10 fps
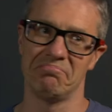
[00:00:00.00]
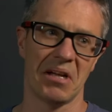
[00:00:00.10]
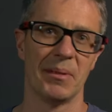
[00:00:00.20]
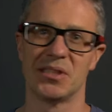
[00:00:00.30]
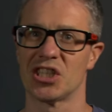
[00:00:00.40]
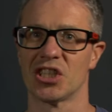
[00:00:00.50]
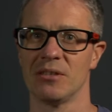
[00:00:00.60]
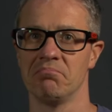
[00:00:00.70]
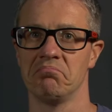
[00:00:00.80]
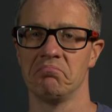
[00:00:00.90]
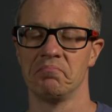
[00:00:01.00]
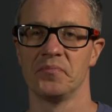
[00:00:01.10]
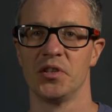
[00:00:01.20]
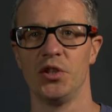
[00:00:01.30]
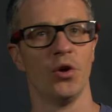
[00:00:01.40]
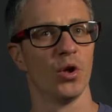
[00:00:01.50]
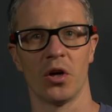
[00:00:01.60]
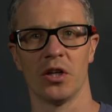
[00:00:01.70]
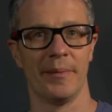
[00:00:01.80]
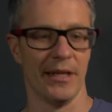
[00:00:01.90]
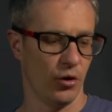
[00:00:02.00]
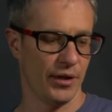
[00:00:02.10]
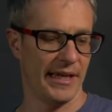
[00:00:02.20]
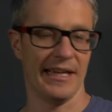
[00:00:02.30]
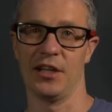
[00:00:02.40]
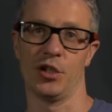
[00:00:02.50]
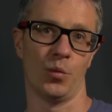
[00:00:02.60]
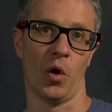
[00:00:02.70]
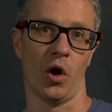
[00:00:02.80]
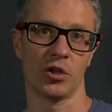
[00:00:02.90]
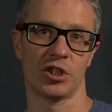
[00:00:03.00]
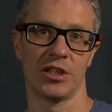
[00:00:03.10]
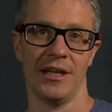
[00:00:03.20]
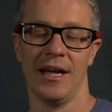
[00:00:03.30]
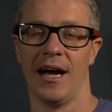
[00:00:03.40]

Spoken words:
a magician, you're not going to be looking at the watch.